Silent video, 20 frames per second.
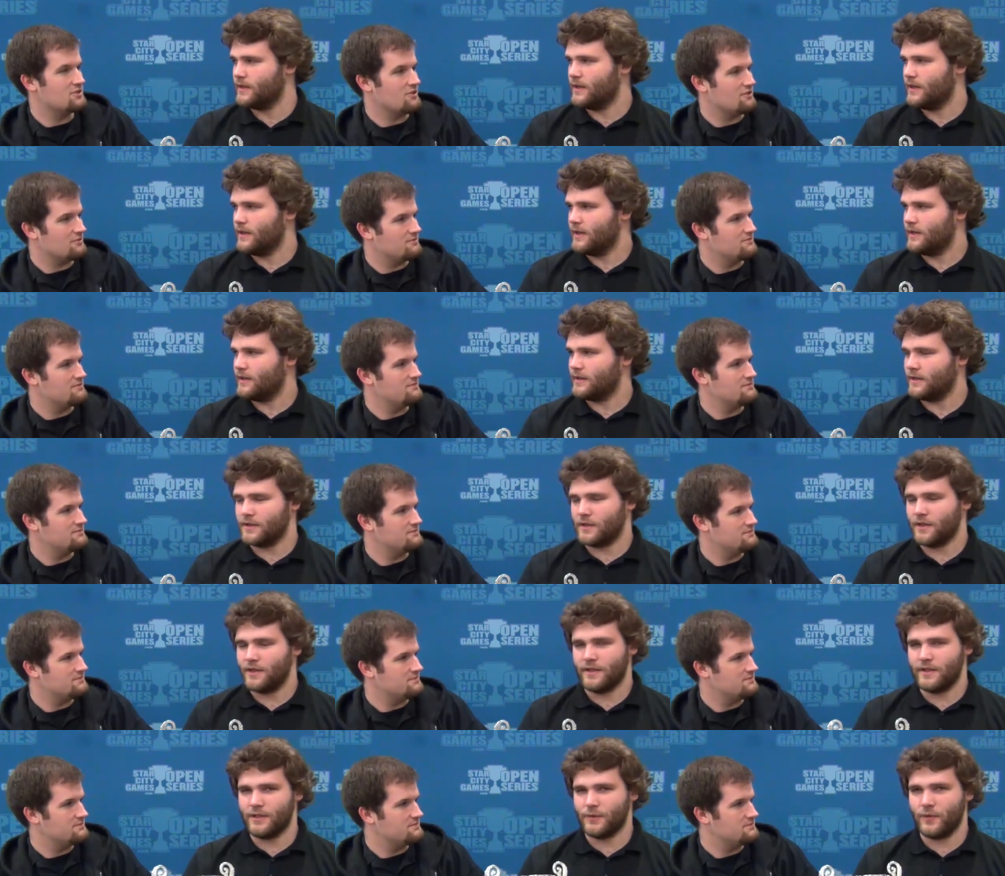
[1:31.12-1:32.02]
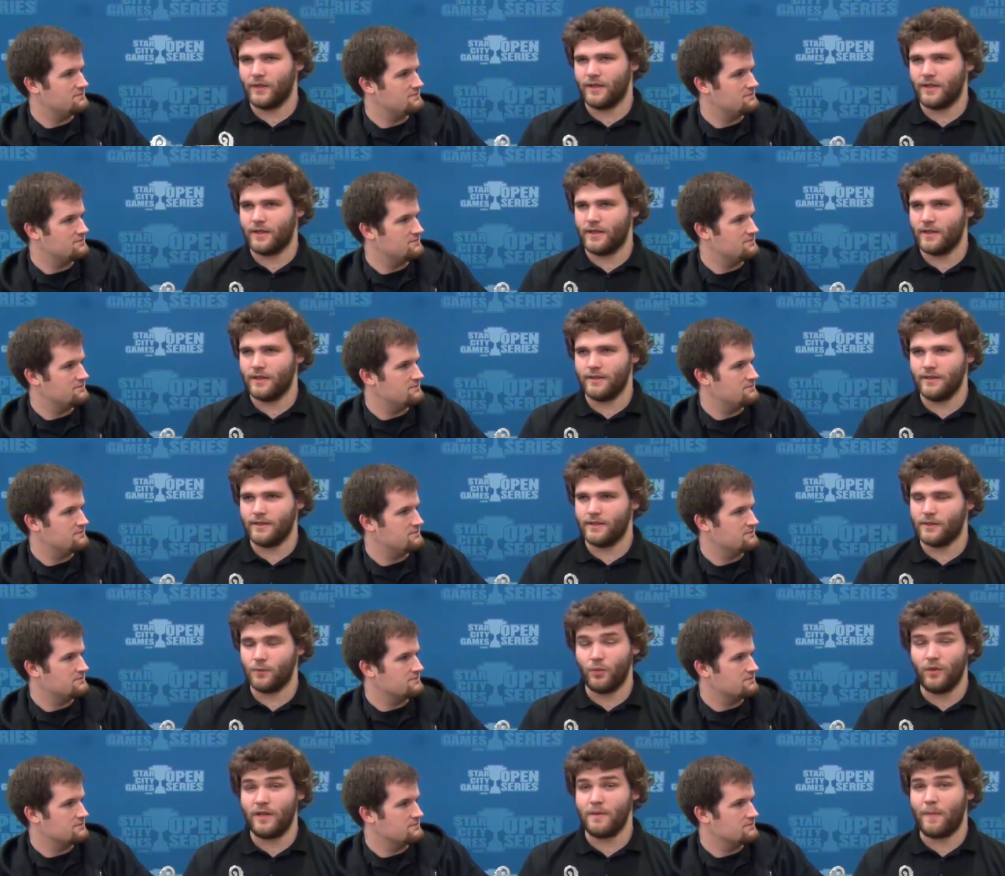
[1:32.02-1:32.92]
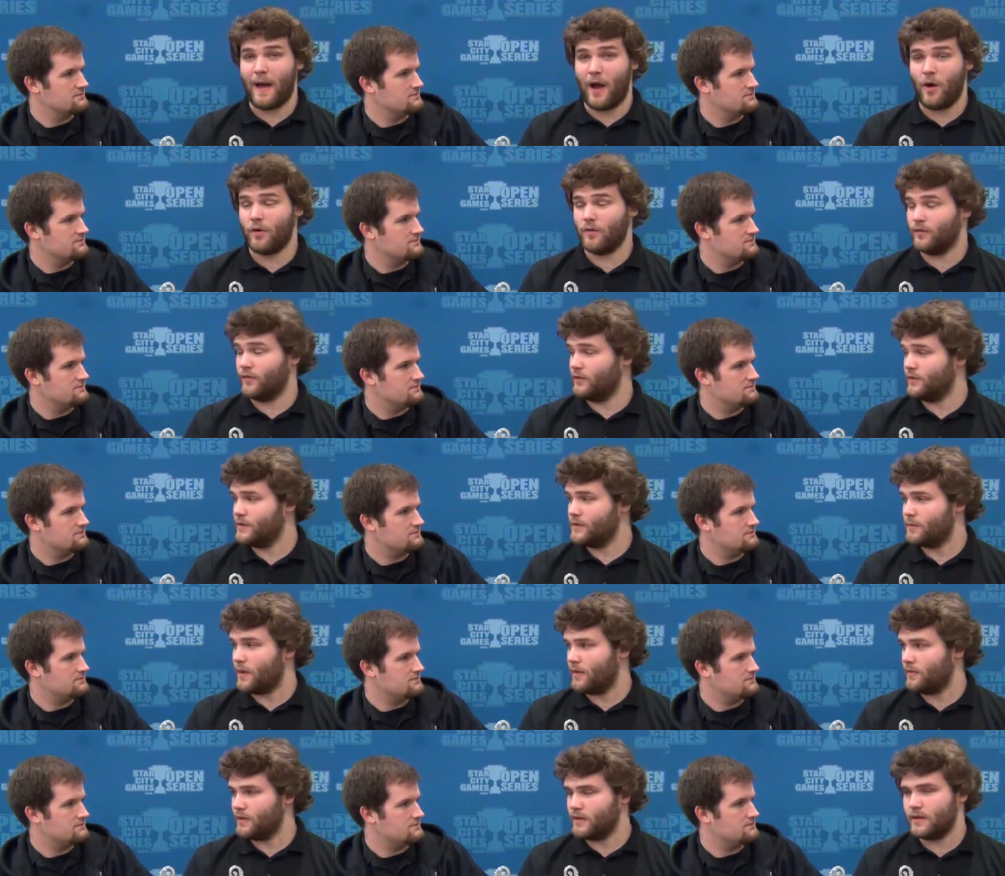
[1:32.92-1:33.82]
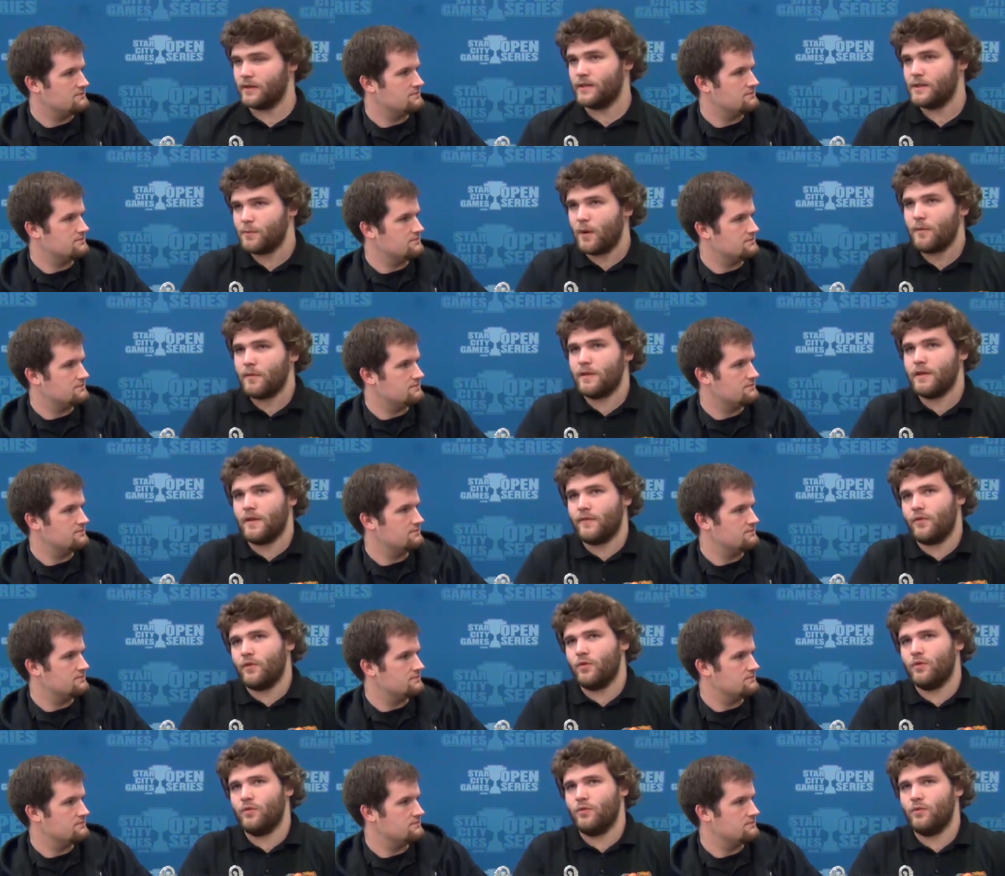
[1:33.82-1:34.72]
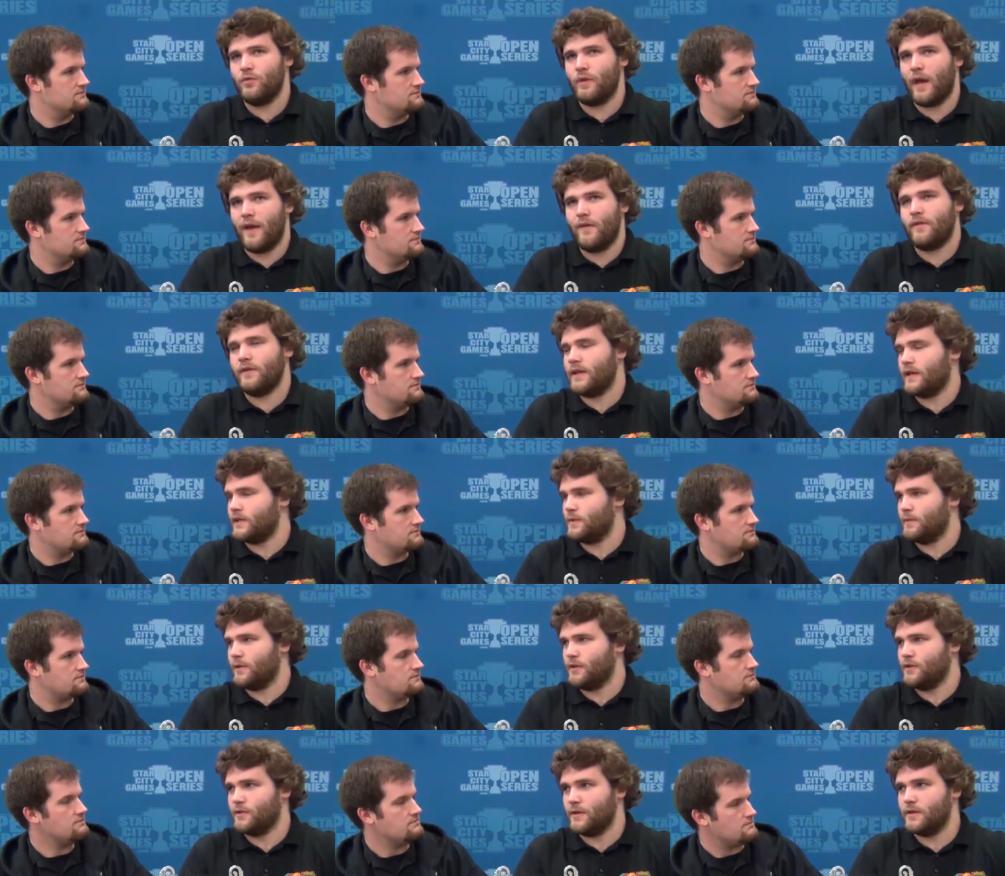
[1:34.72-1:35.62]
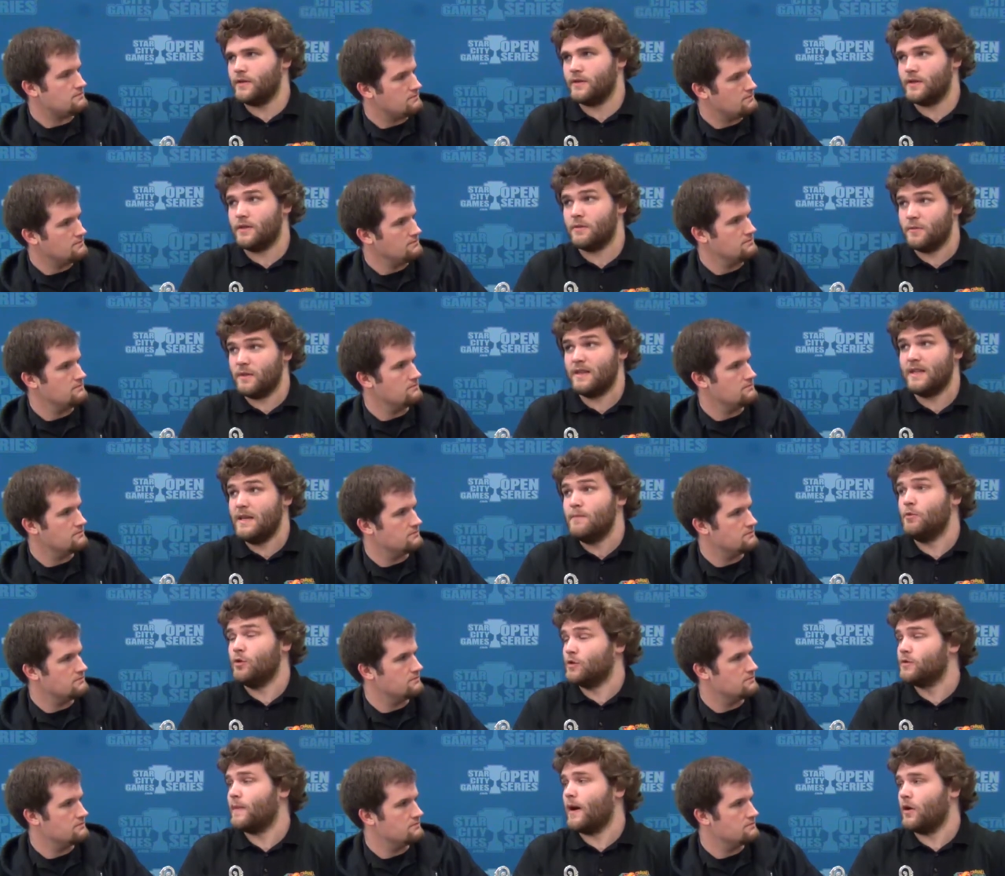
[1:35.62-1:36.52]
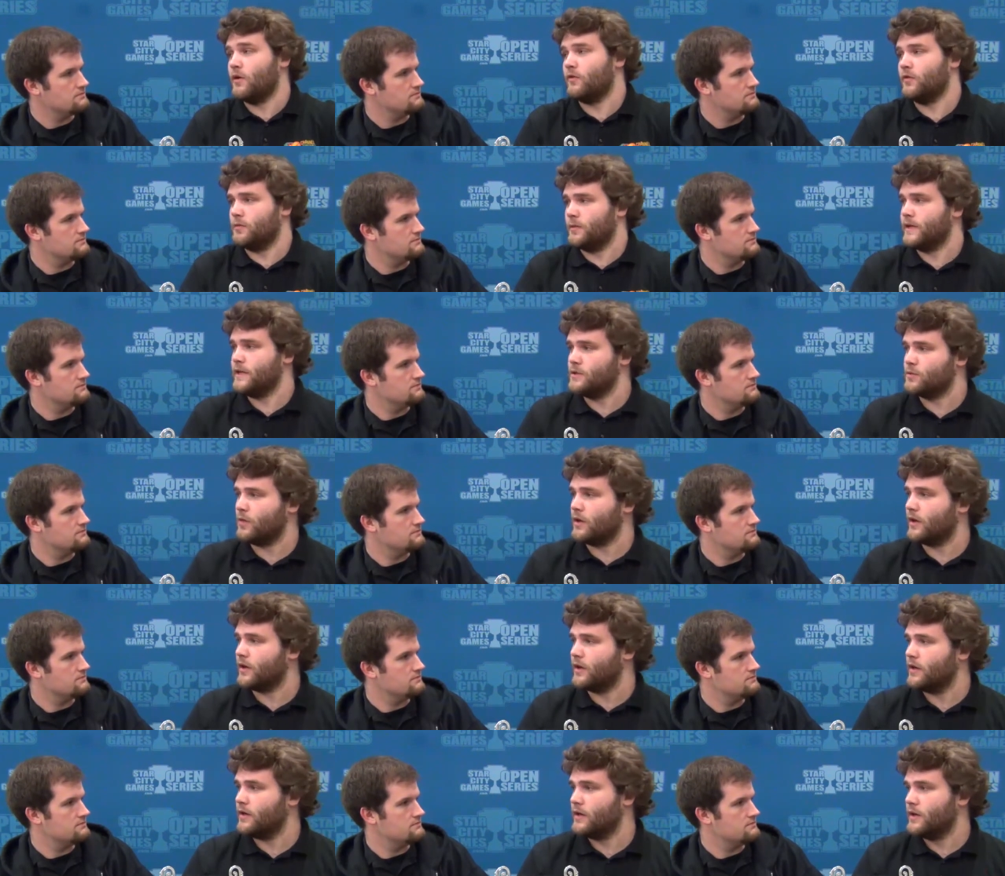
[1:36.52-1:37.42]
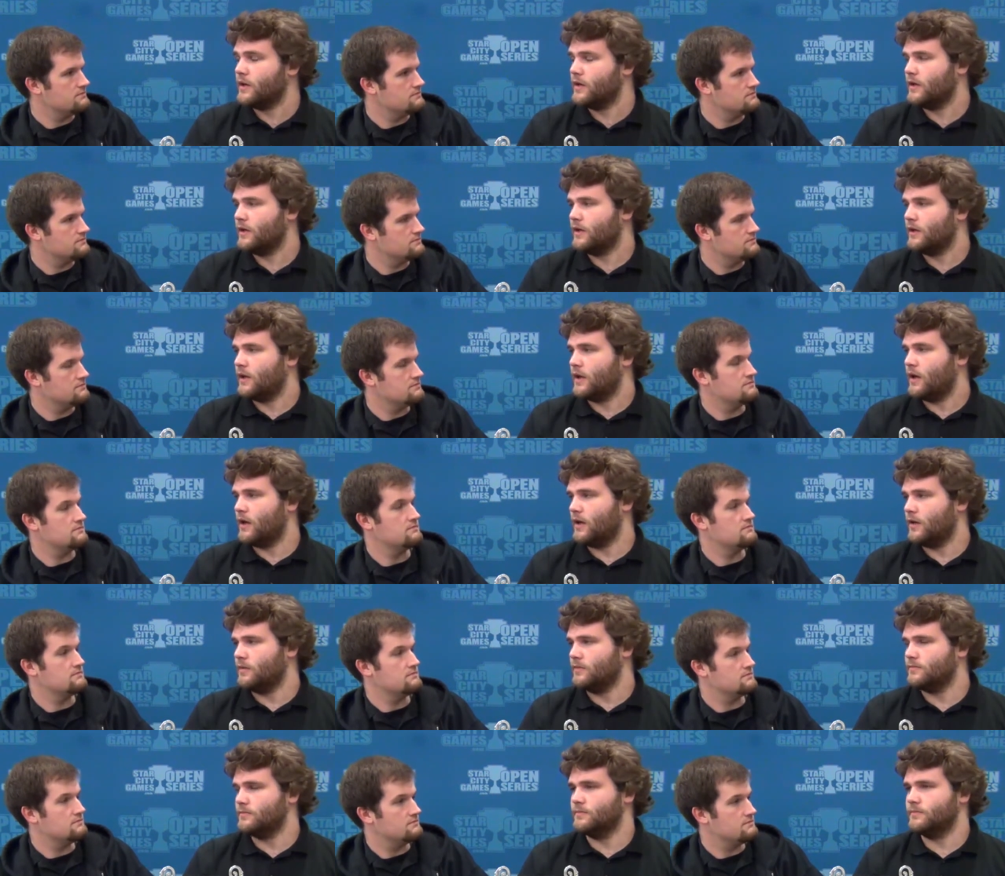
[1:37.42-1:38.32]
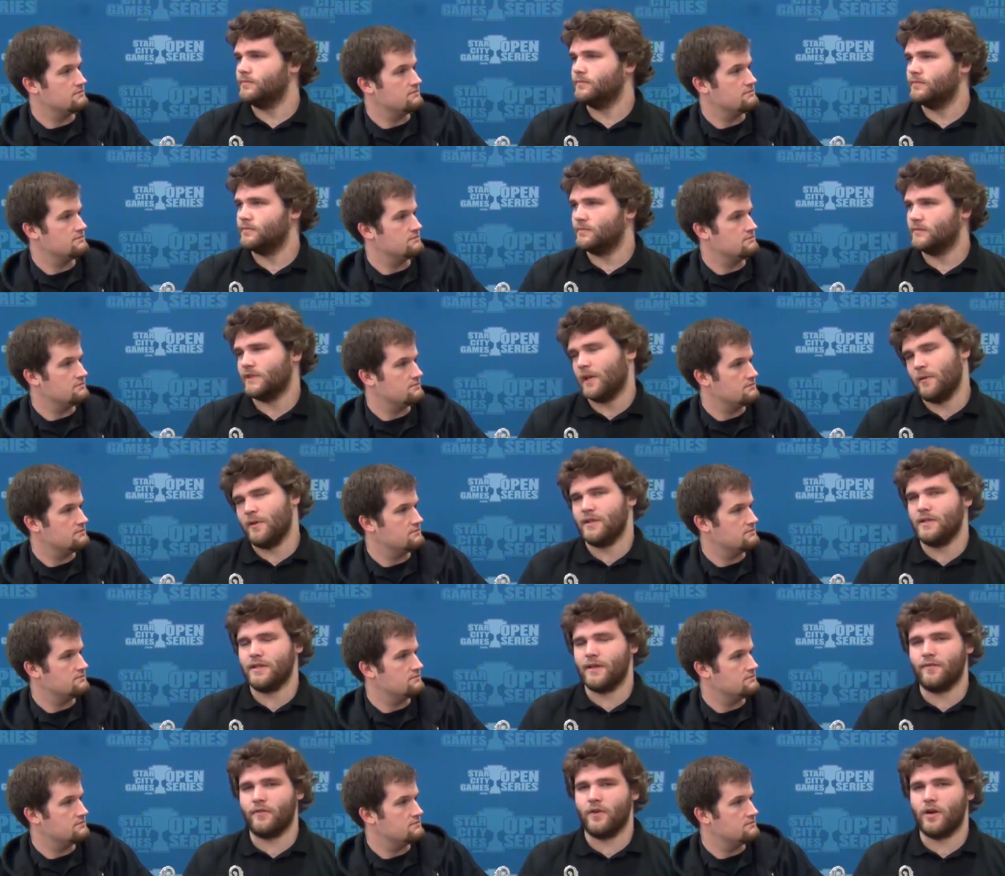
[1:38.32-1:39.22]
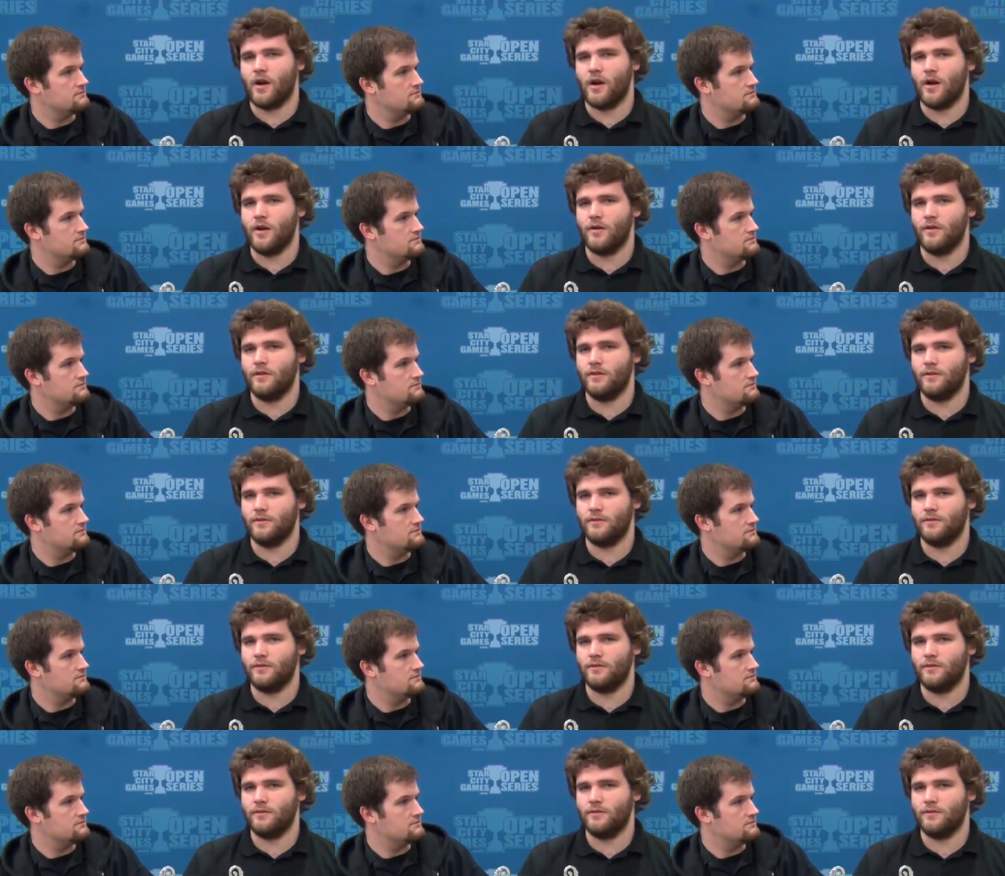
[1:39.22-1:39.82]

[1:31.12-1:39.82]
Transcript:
Speaker 1: Sure. It does all these sweet things. It's really powerful. It's probably it's probably if you have a deck built around it, the, the most powerful planeswalker. Um, I mean, except for Karn.